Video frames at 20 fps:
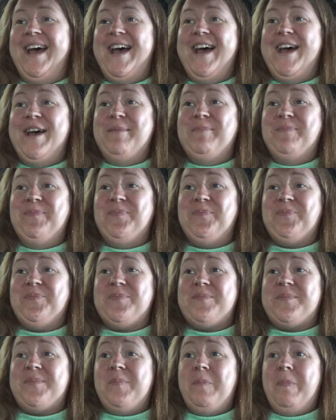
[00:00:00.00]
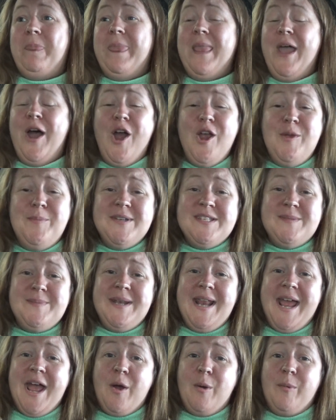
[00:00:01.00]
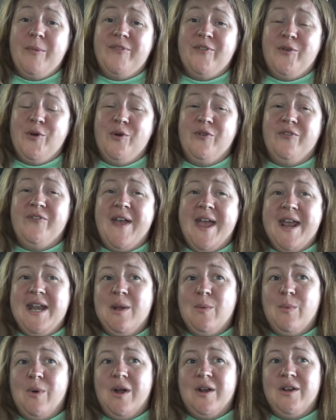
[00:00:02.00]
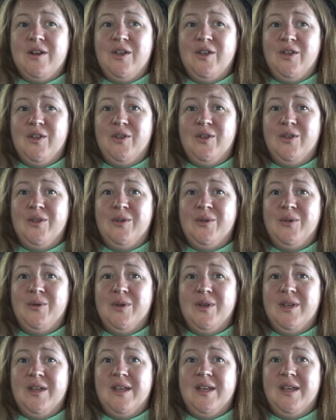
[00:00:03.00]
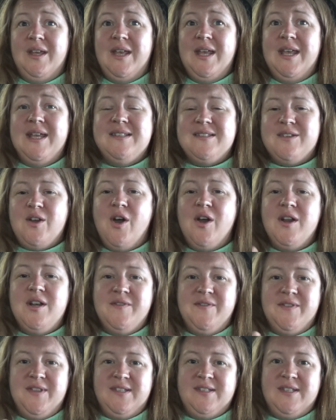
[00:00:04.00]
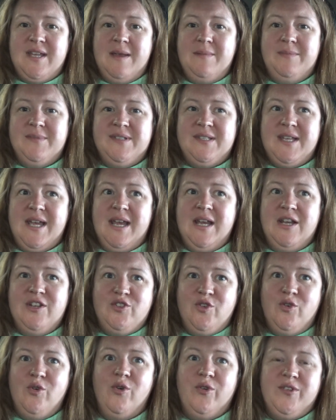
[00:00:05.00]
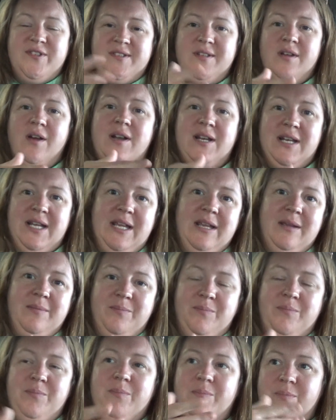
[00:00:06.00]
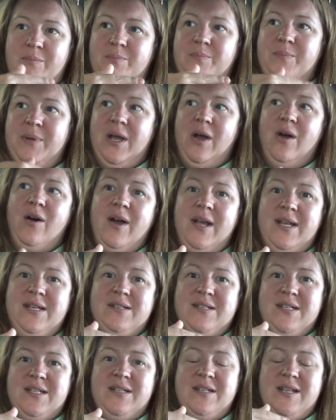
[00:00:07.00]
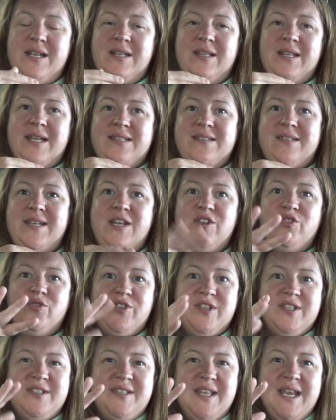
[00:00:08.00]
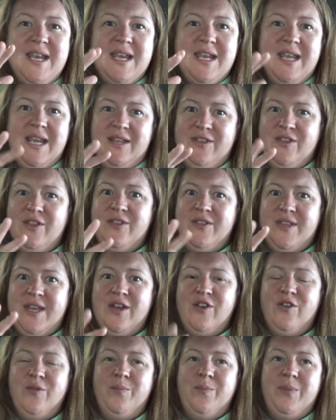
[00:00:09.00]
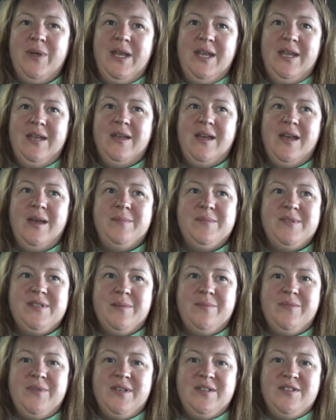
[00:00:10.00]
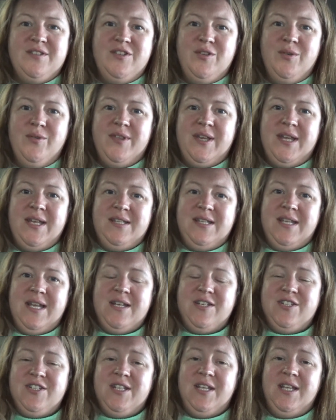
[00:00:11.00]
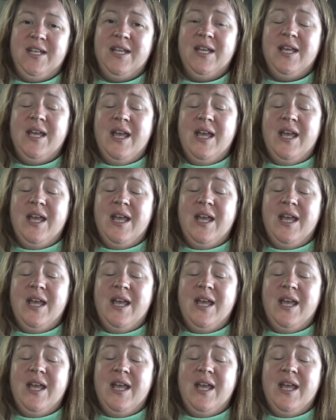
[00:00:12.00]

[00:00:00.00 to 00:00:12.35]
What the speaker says: I hope it's been helpful for anyone who is kind of at the same stage or slightly behind in that stage, or just thinking that there could be something to do with ADHD